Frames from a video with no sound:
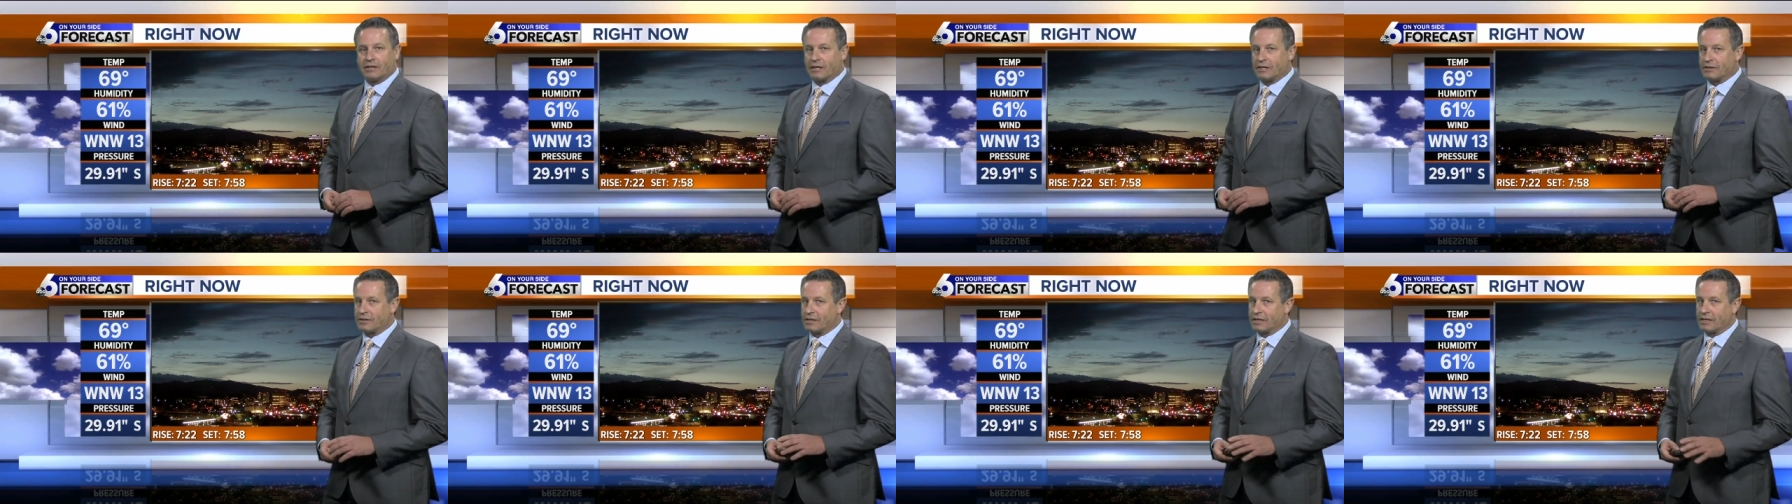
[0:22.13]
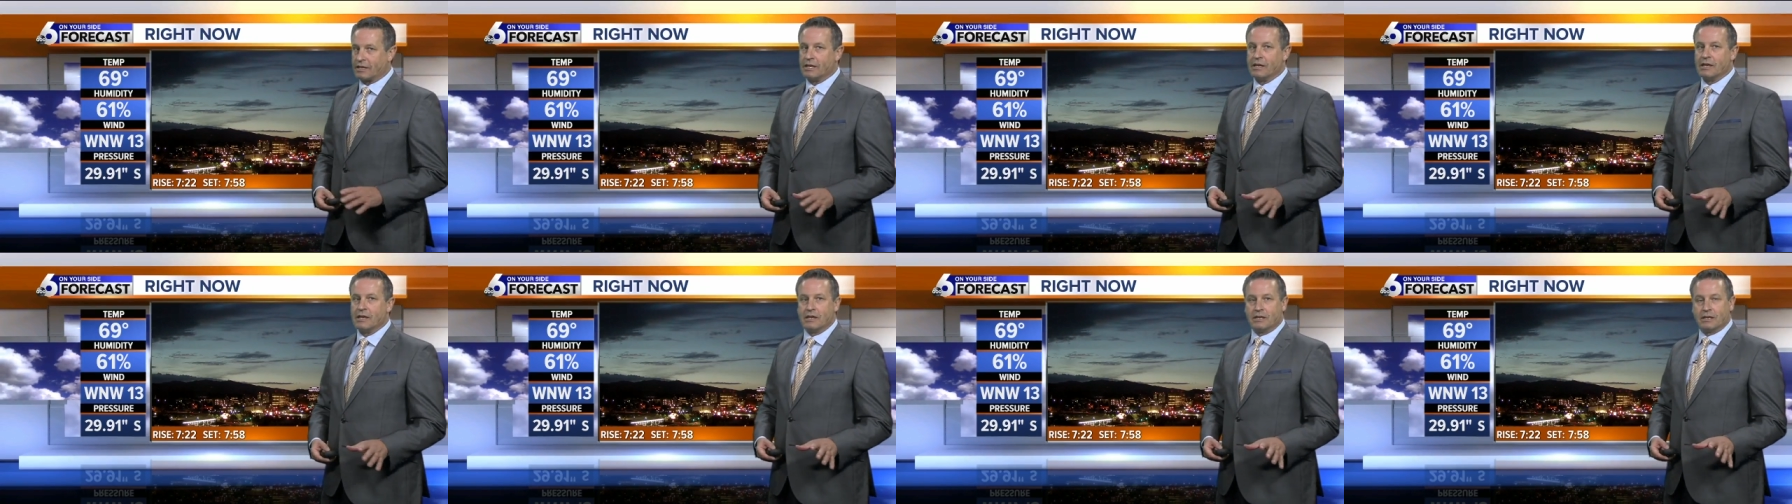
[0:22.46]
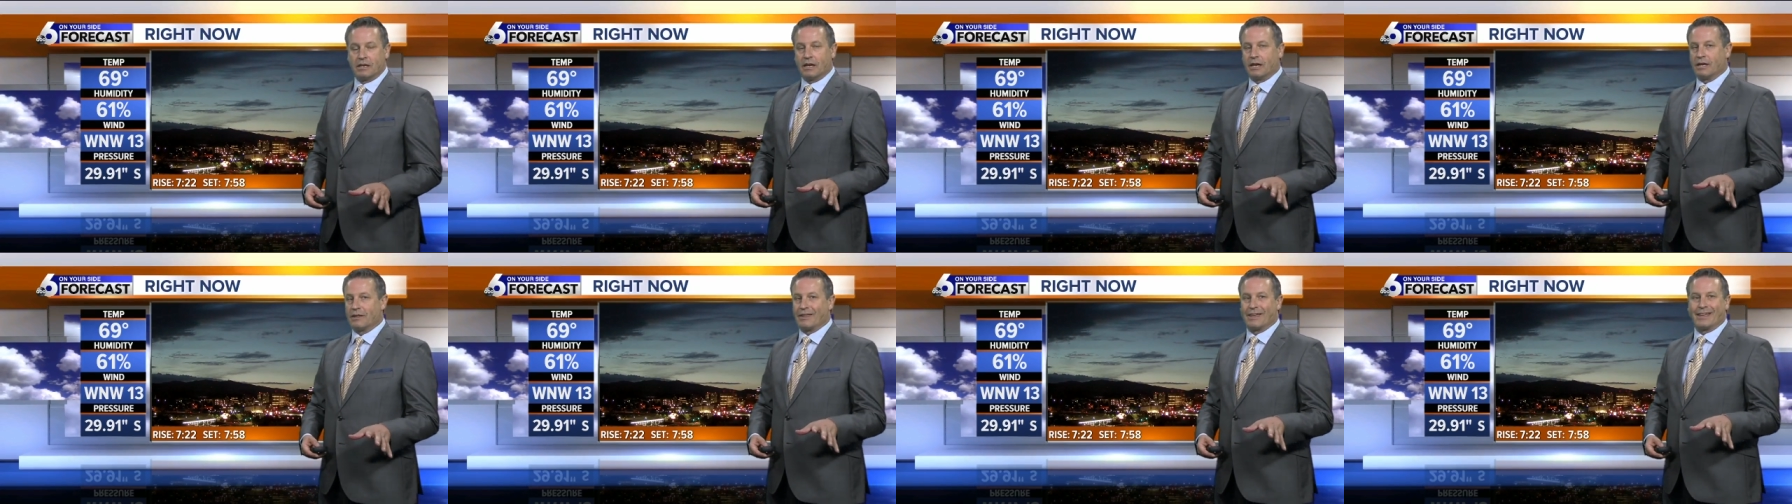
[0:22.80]
Nothing
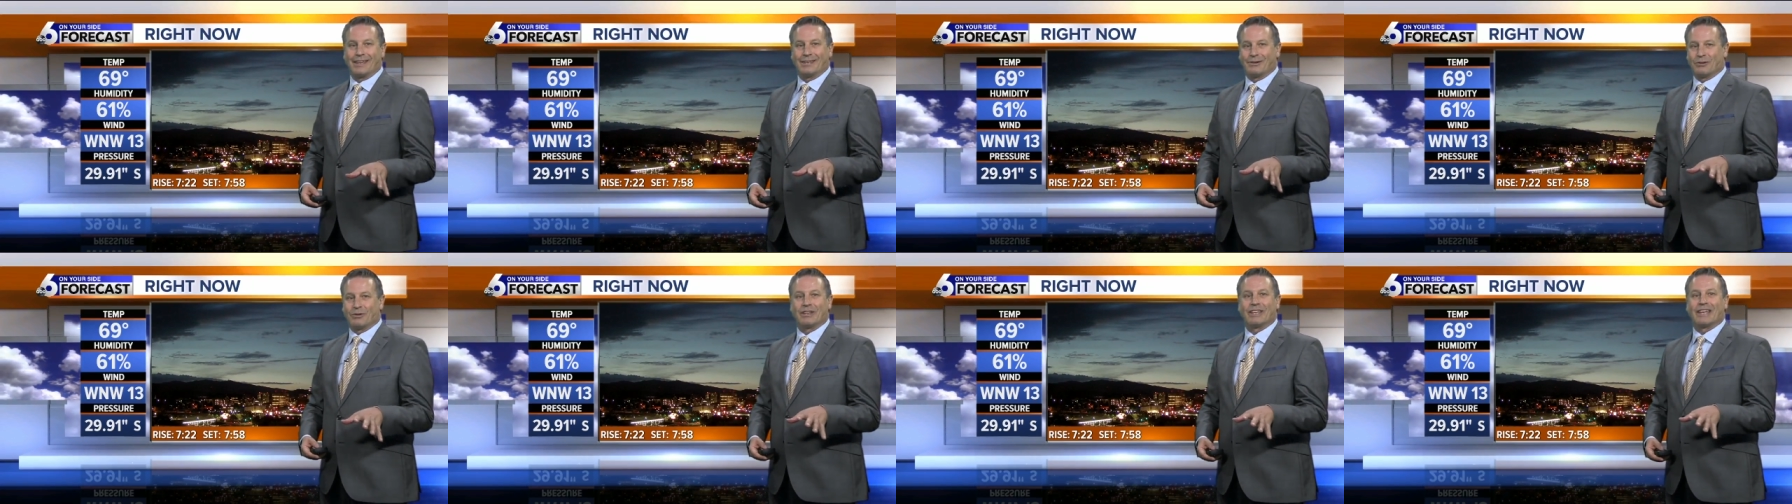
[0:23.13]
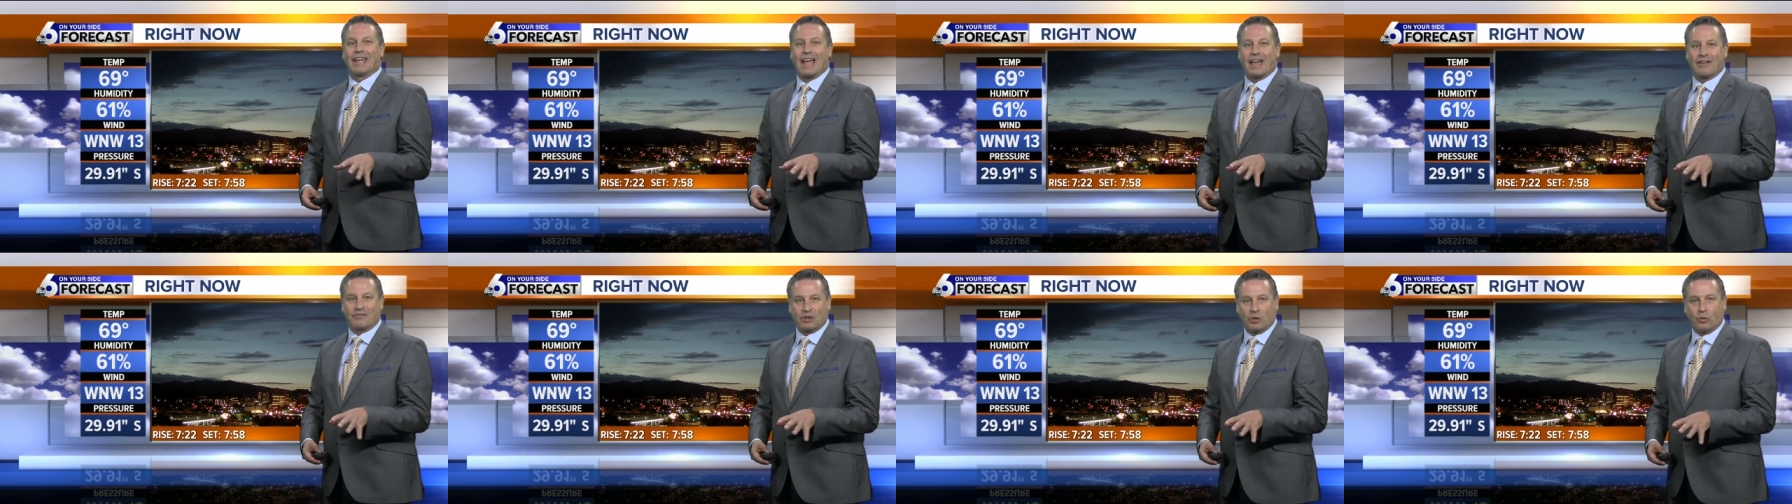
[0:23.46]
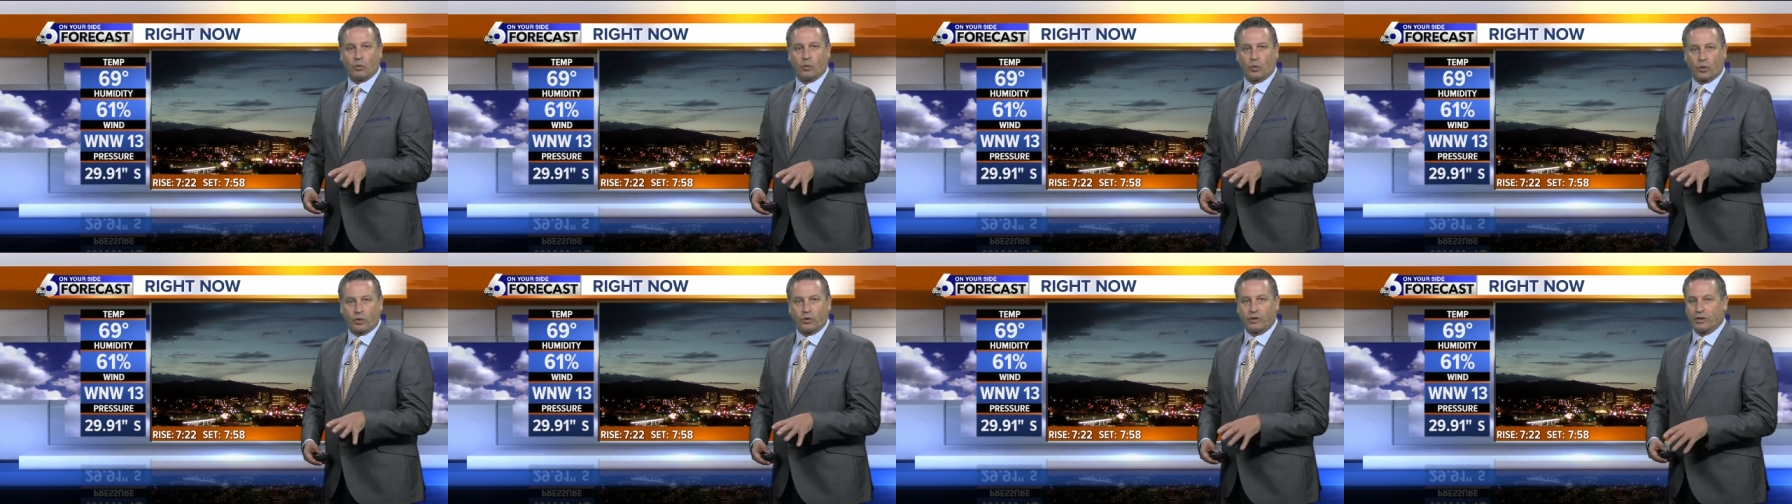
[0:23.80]
that you really have to
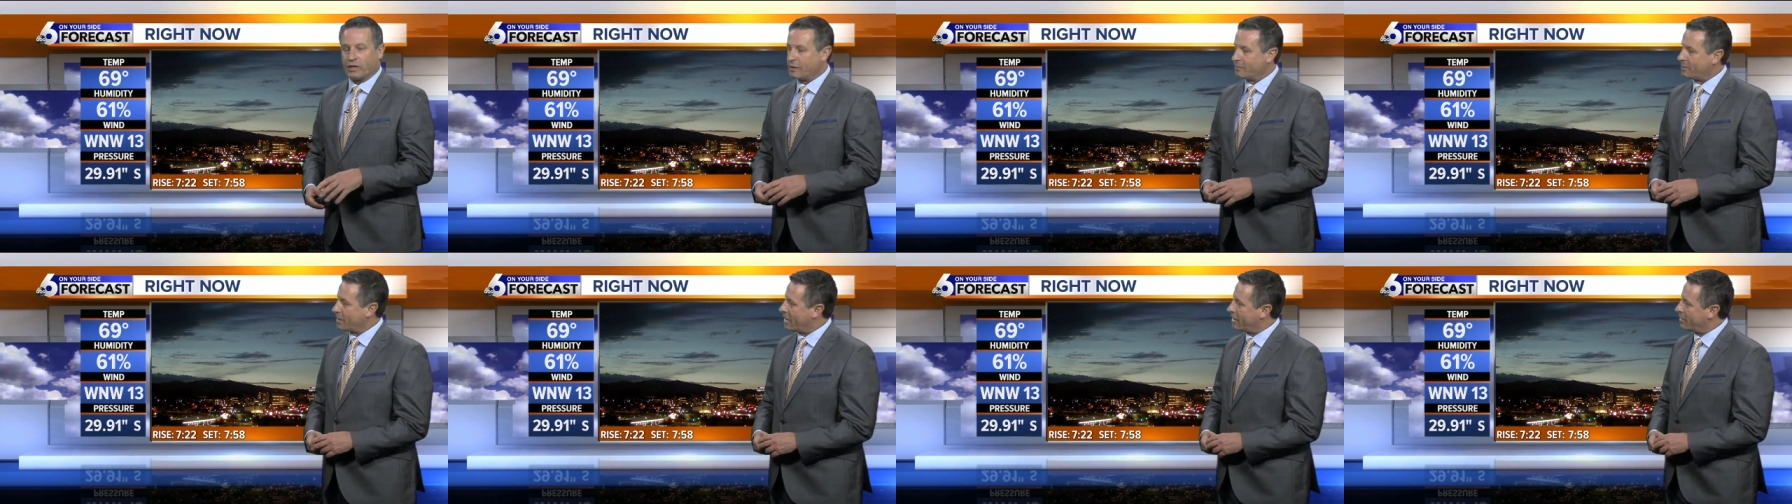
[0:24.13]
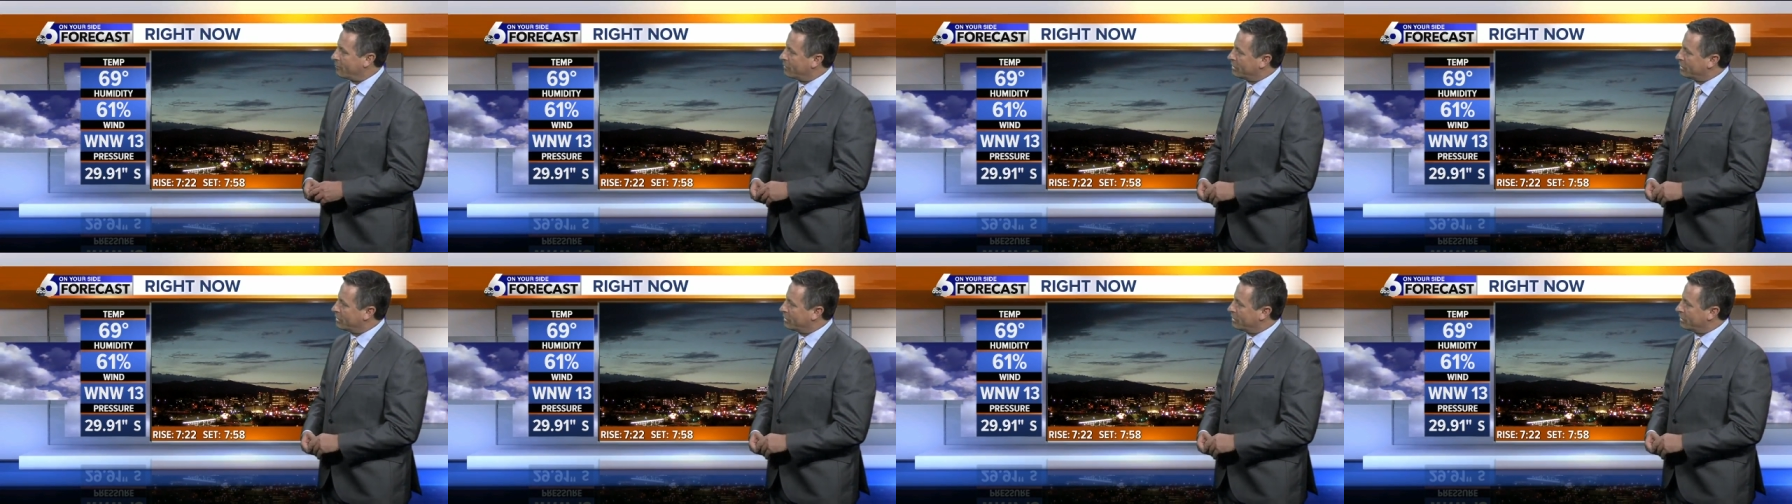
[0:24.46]
worry about,